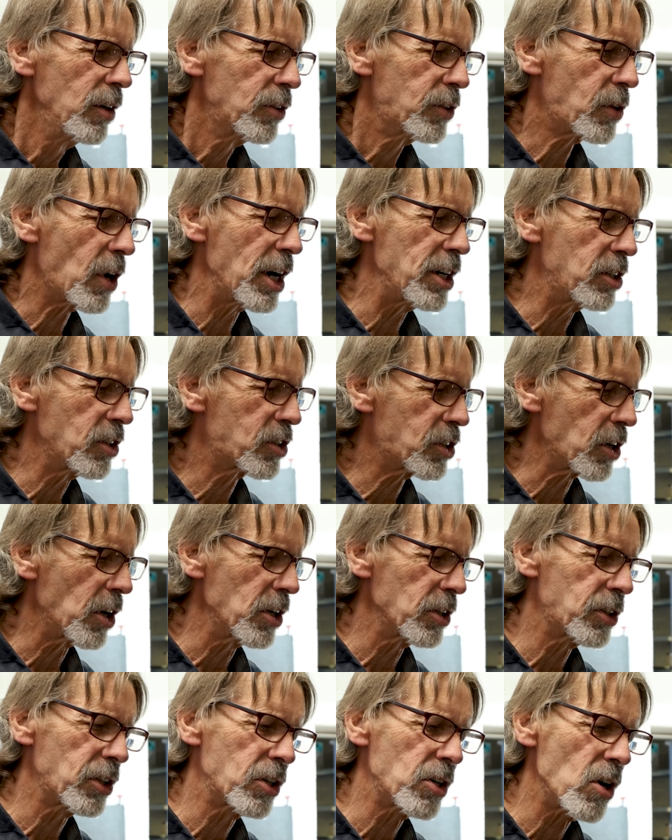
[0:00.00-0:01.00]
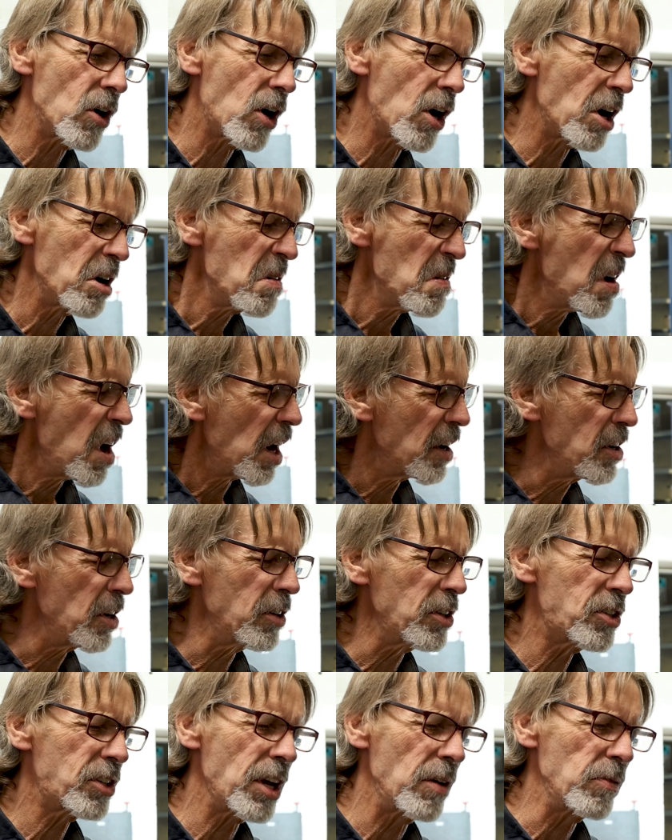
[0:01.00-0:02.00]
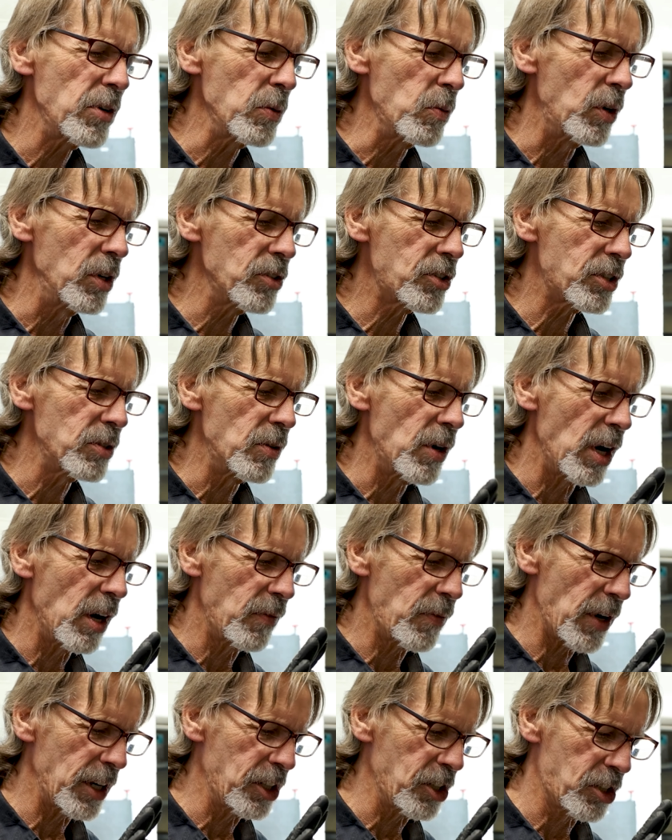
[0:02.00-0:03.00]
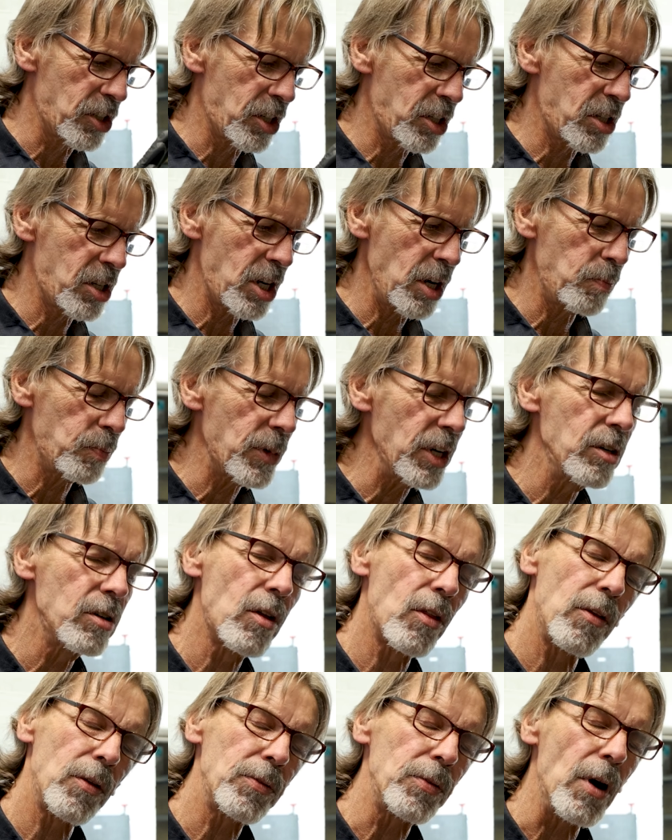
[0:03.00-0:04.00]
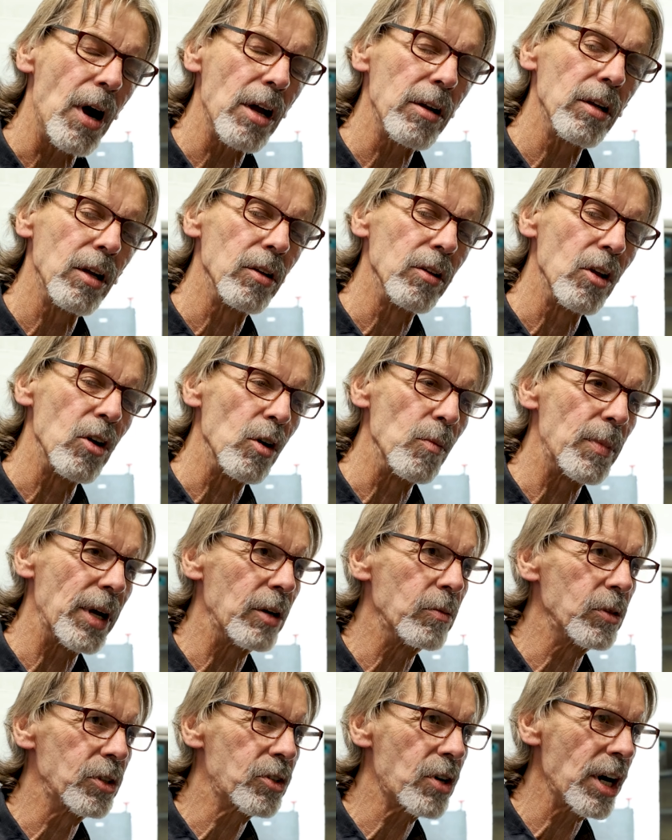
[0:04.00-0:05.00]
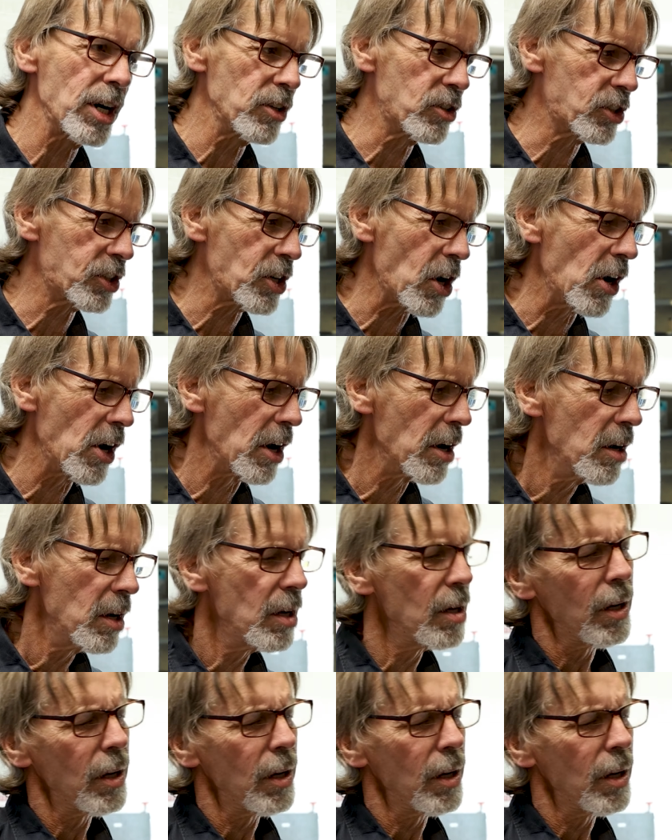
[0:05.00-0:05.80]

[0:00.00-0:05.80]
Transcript: tried to start the car. I noticed every once in a while, if I just tipped into the throttle a little bit, it would try to start.